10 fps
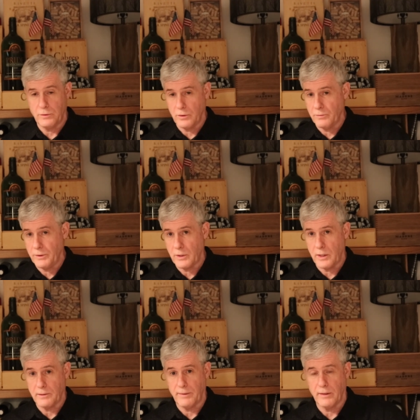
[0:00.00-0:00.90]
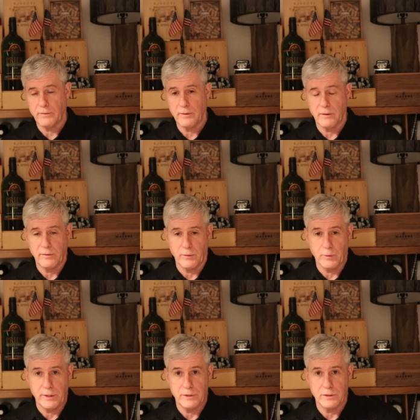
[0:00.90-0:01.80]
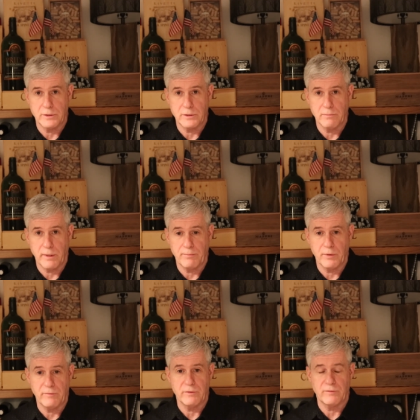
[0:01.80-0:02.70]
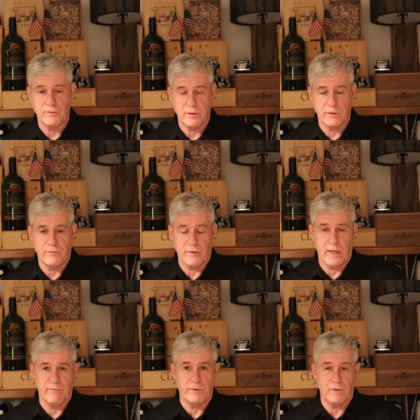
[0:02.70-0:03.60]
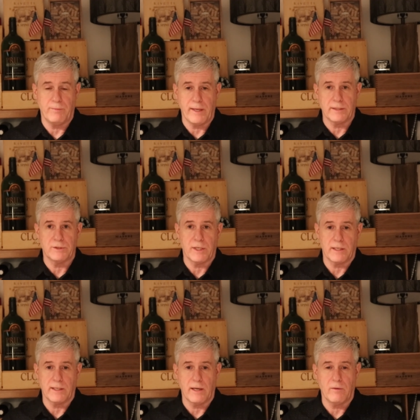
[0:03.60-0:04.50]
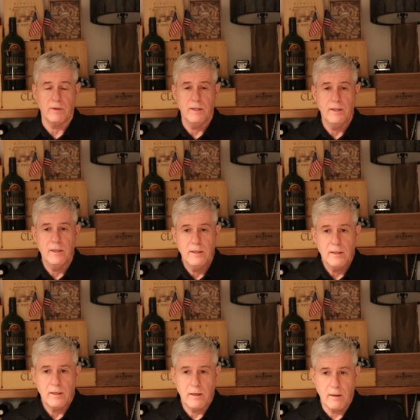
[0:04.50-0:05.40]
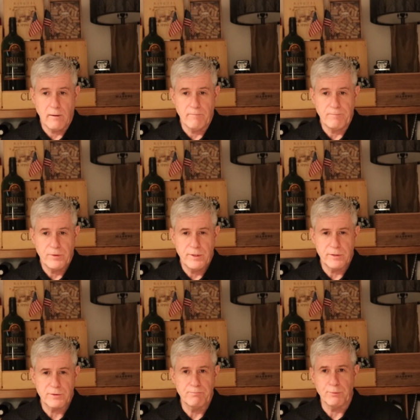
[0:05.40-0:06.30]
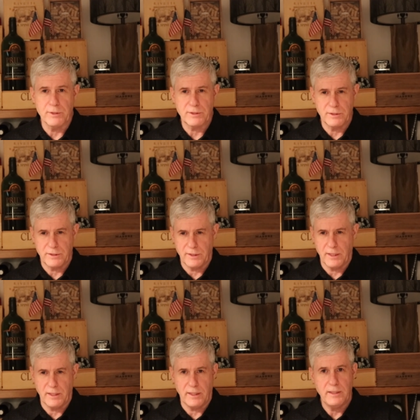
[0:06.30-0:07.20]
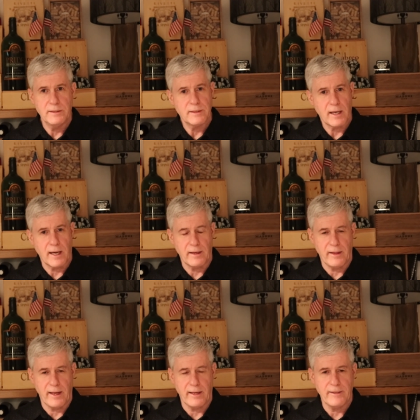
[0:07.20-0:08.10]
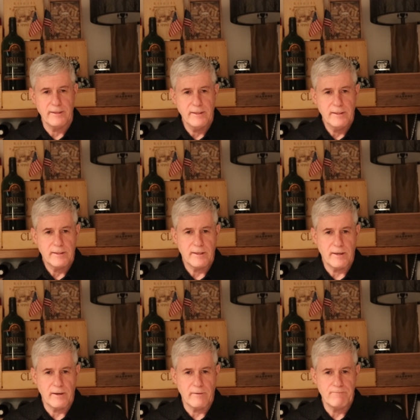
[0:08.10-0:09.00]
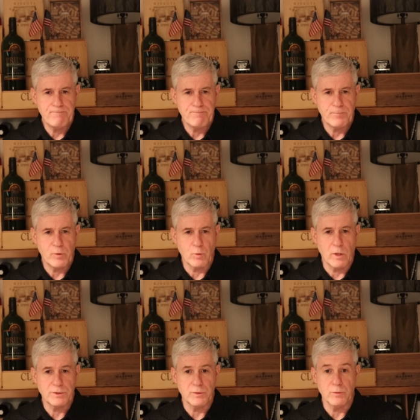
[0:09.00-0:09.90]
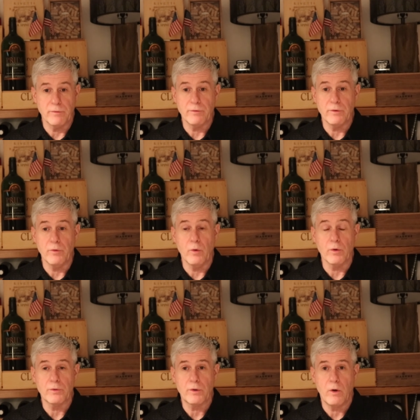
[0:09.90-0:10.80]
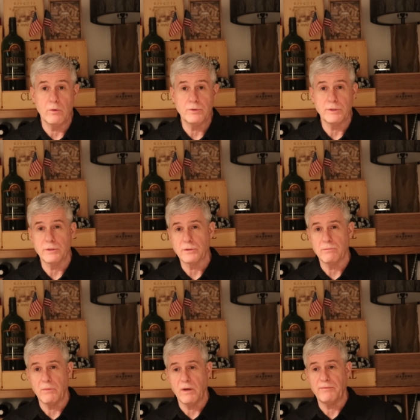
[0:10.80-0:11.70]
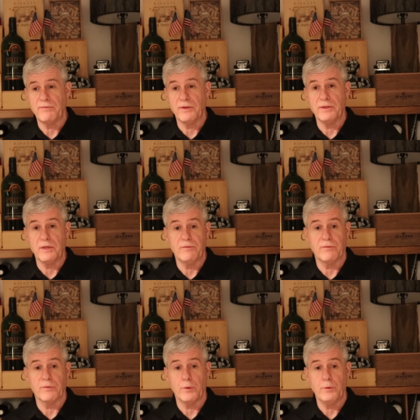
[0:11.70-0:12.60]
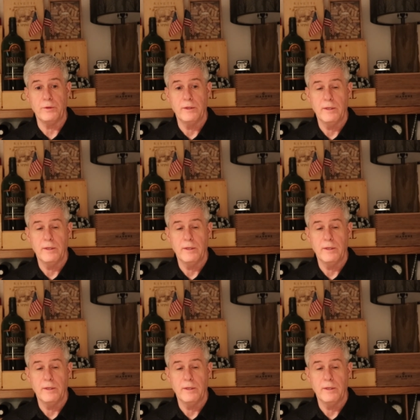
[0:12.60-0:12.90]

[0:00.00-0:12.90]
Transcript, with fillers: You heard me talk about the, the regions in my previous video. If you haven't, you go back and check it out. Um, you get some brisk acidity out of that. Uh, the Russian River, the north coast, you get some uh, flinty fruit.